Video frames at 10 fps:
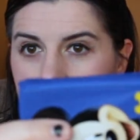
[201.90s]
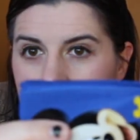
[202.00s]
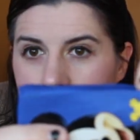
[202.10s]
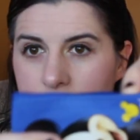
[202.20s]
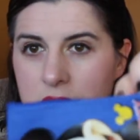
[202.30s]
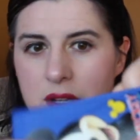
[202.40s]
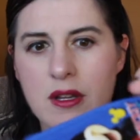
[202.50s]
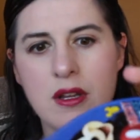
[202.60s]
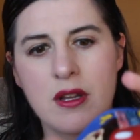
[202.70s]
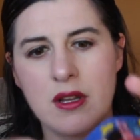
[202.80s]
and you can,
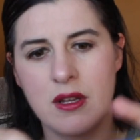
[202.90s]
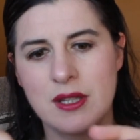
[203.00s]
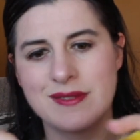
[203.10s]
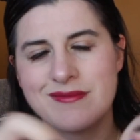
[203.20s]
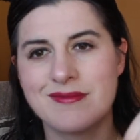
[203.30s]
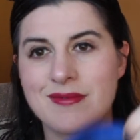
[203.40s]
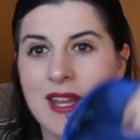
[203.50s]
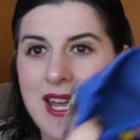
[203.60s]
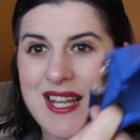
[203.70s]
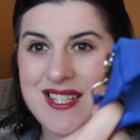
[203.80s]

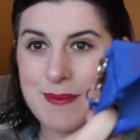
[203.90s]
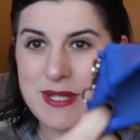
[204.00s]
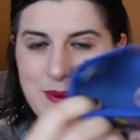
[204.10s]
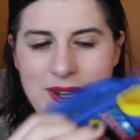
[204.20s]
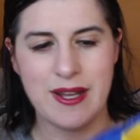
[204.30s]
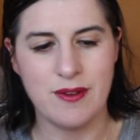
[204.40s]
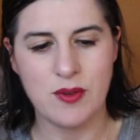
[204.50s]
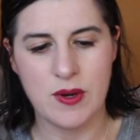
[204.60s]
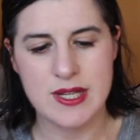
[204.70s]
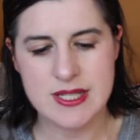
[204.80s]
it's empty right now, of
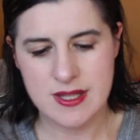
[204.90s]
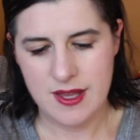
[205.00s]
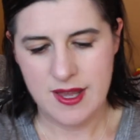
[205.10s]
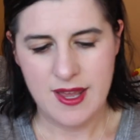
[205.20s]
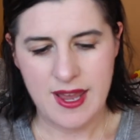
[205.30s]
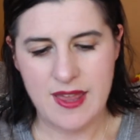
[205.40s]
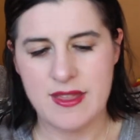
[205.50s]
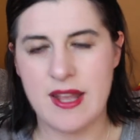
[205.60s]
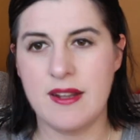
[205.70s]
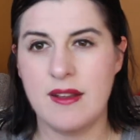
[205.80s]
course.
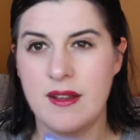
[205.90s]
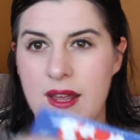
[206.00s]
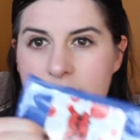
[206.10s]
And then